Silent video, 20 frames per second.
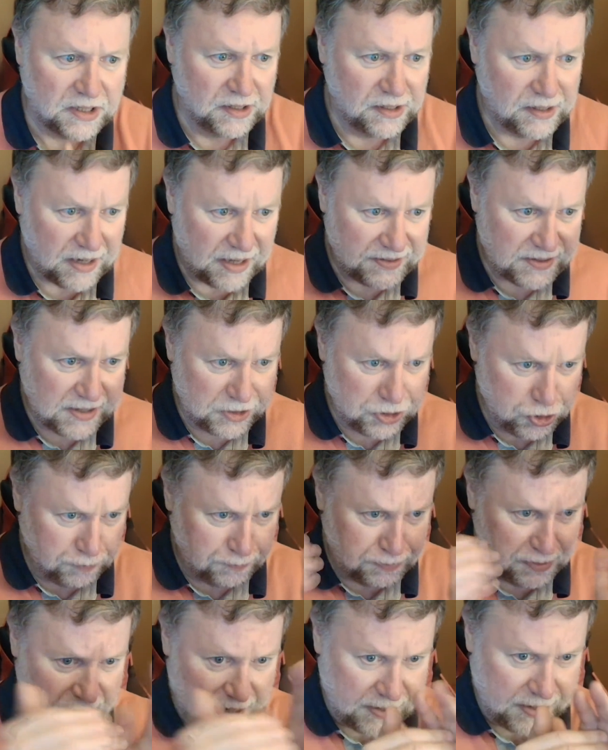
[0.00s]
and then you
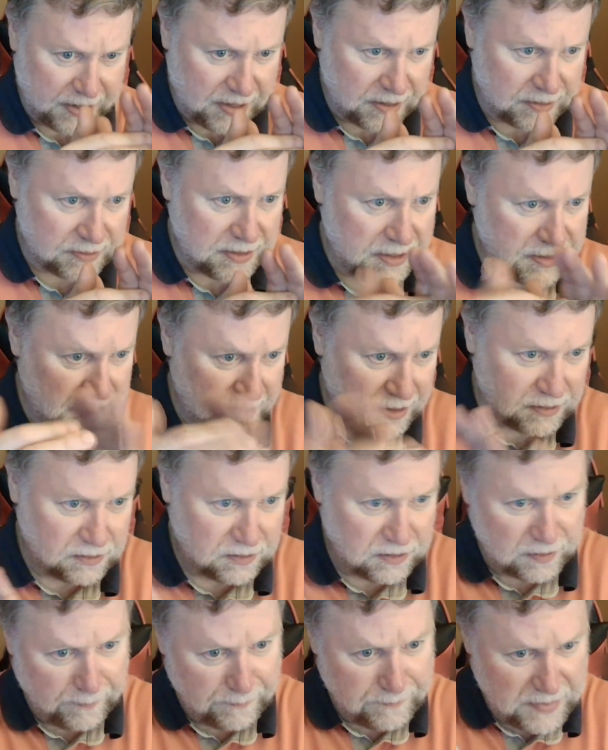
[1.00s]
plug in, and then in
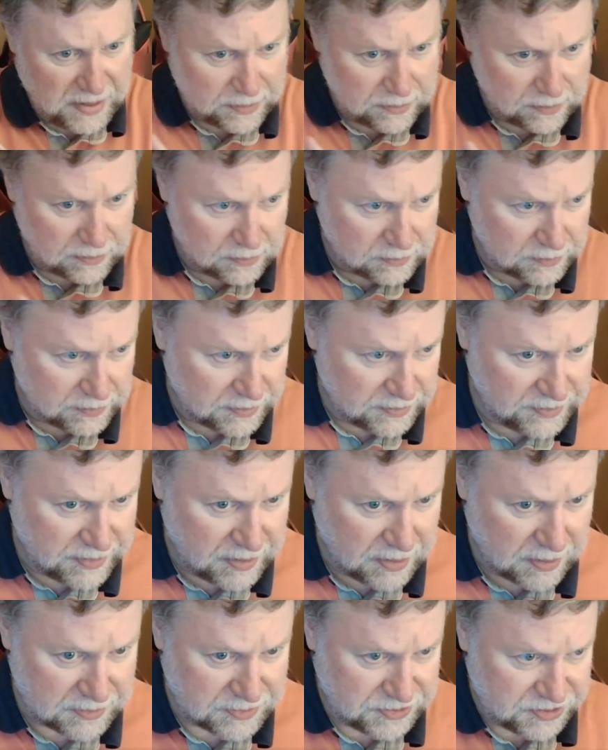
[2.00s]
the middle
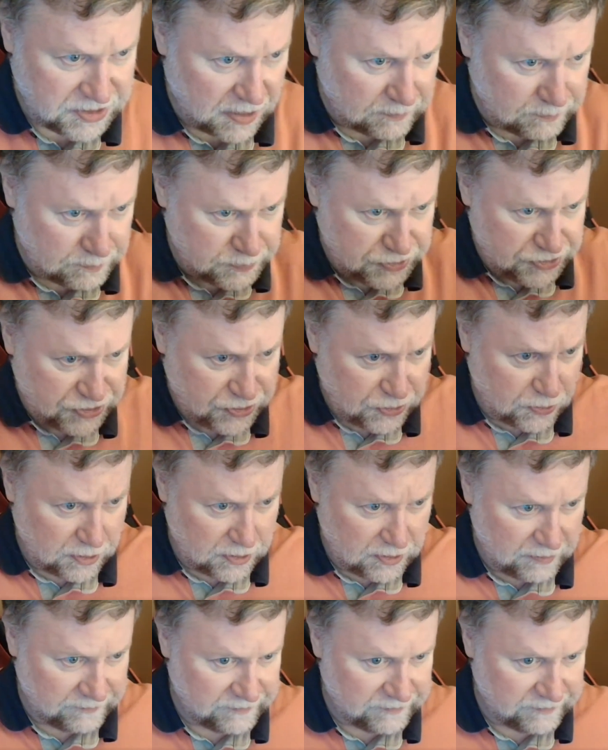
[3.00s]
there's some sort of